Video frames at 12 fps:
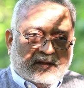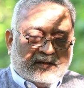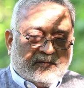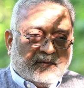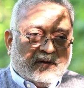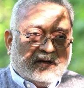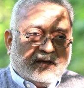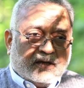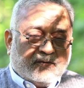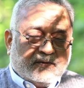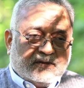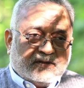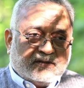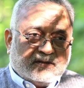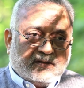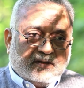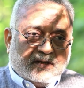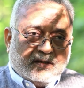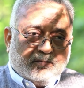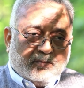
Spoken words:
this worldly acquisition and